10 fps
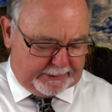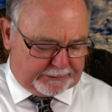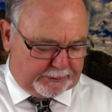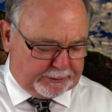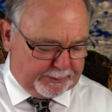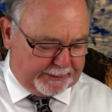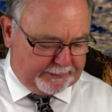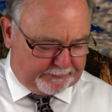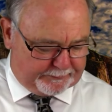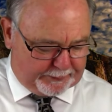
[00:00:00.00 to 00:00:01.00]
Excuse me,
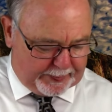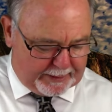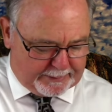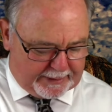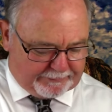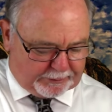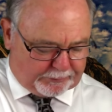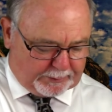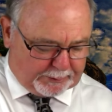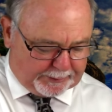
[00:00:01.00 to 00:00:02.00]
having
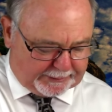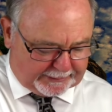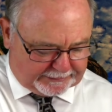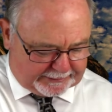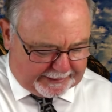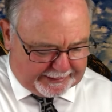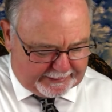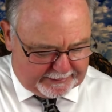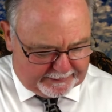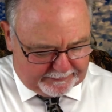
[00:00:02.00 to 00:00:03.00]
trouble with this today.